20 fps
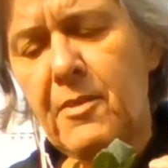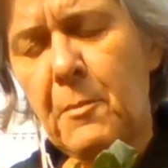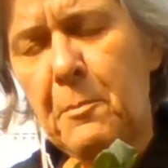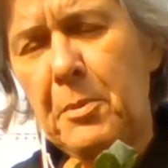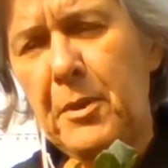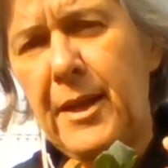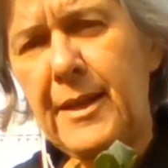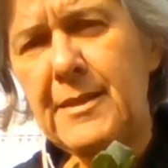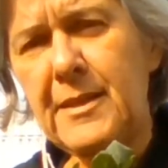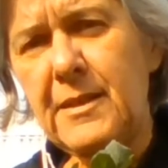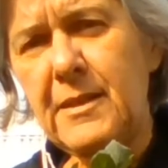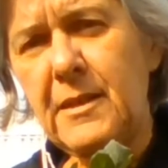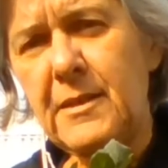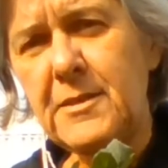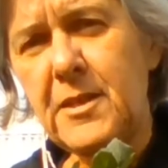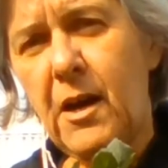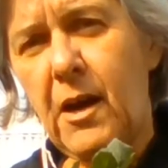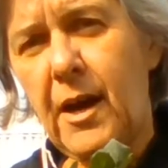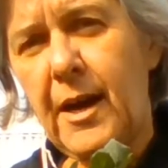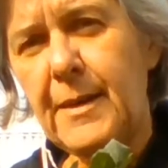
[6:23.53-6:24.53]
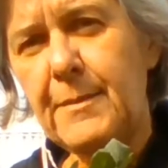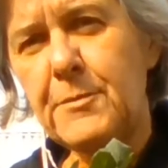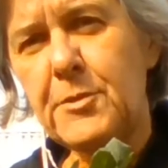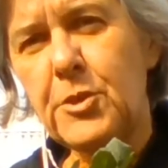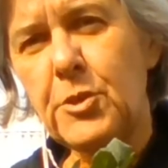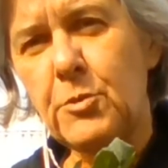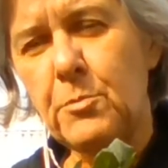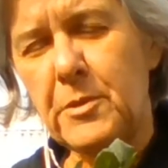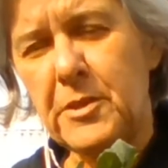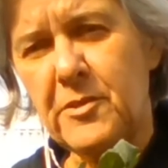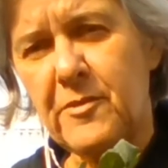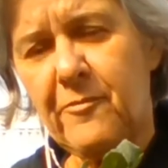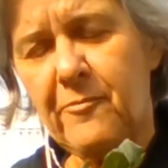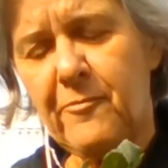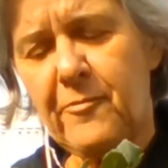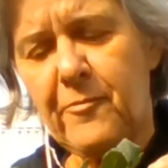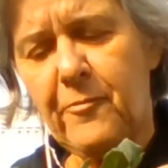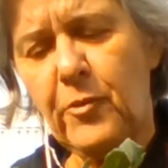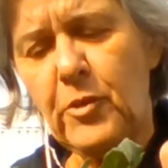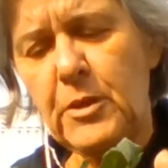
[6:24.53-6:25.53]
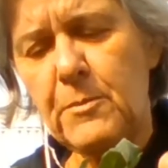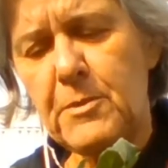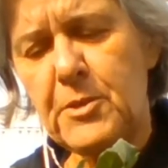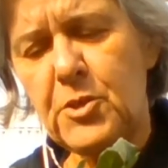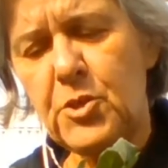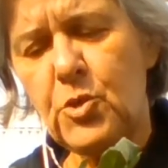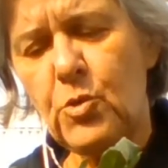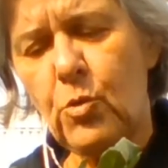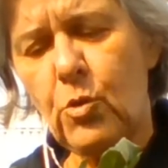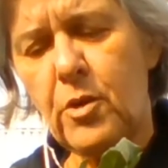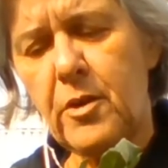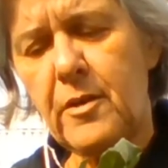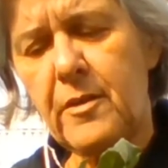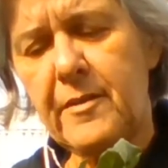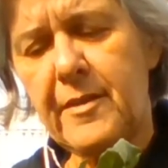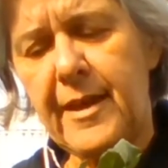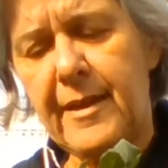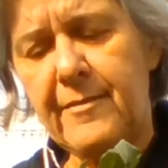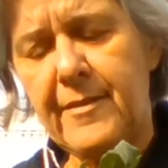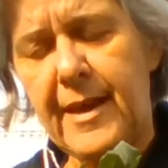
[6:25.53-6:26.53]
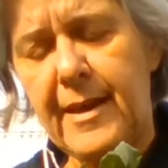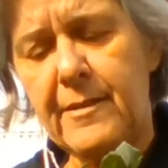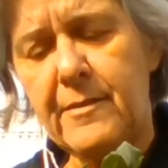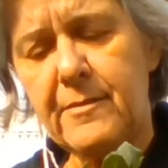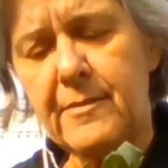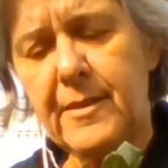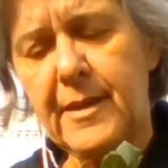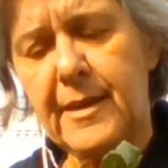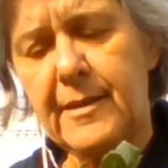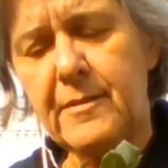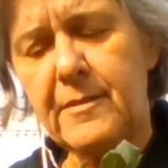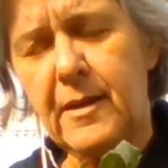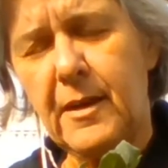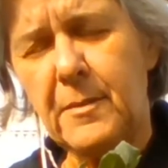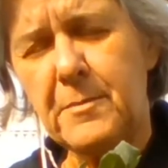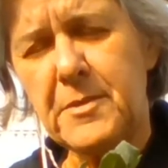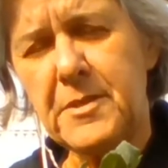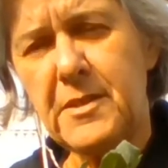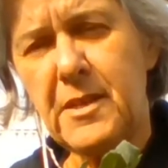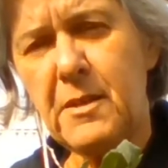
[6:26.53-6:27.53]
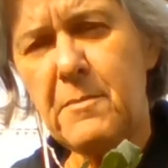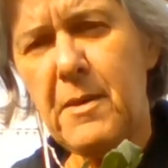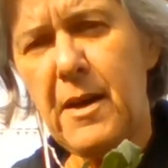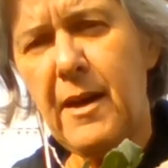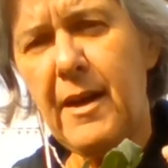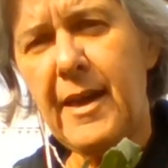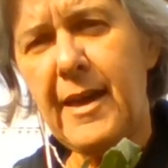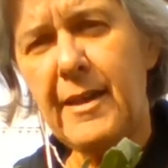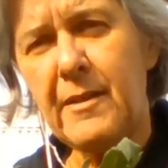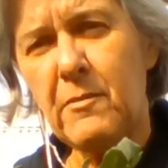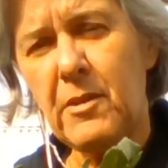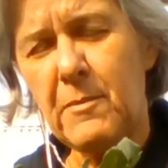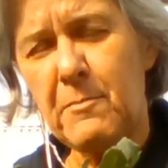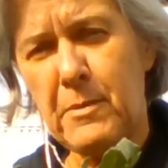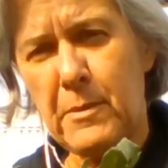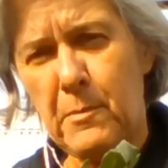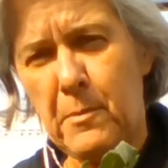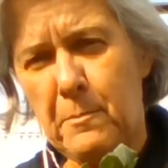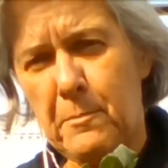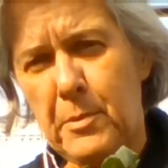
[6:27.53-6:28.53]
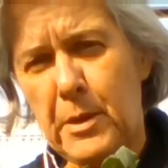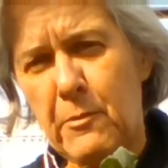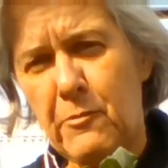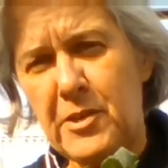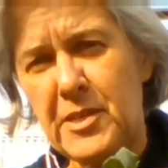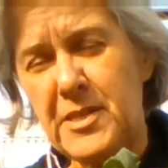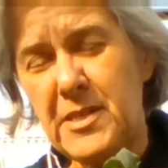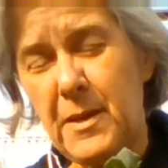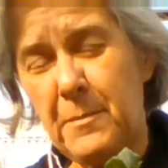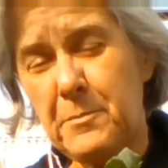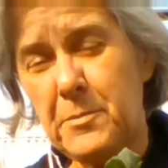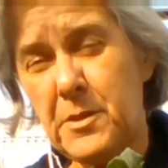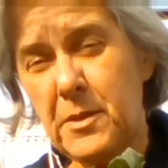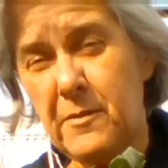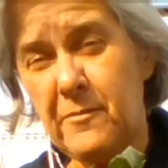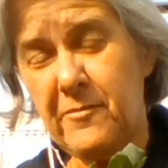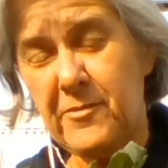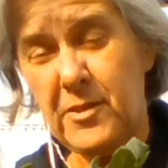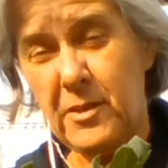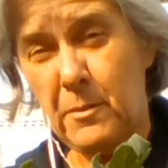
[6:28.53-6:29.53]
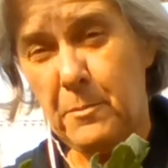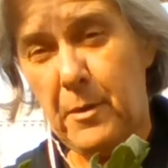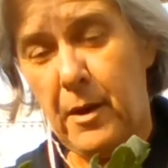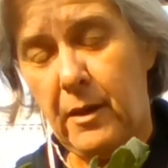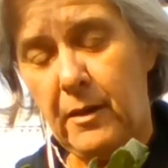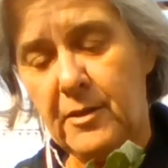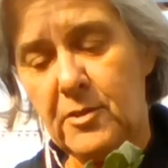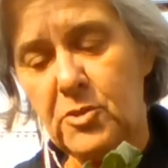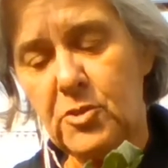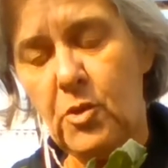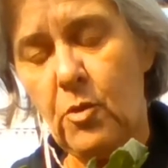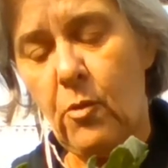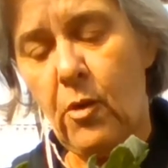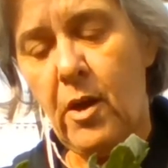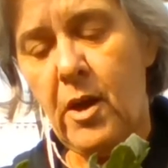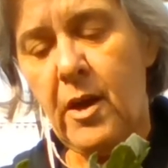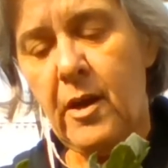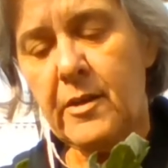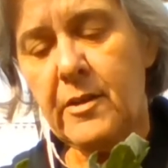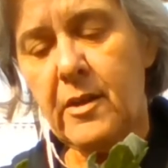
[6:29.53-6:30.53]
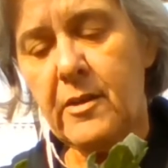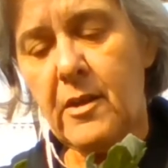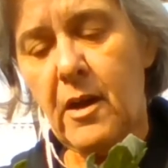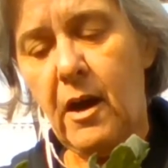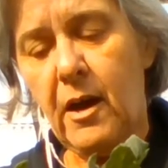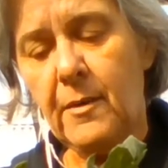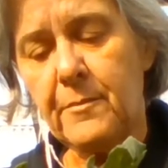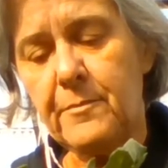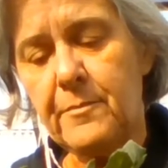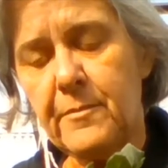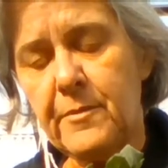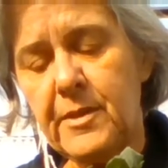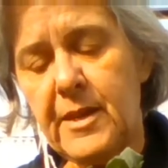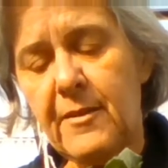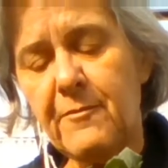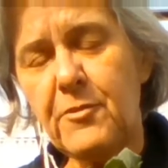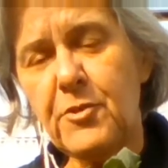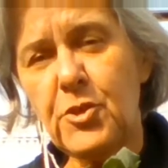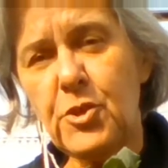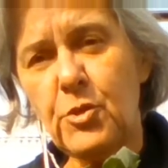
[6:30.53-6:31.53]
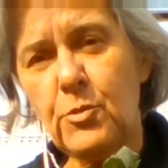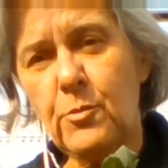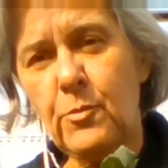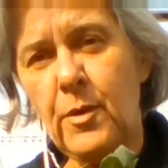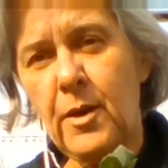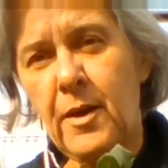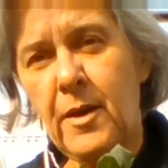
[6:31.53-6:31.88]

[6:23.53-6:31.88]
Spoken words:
plant a little time to fully mature that stigma and be receptive to the pollen. So never do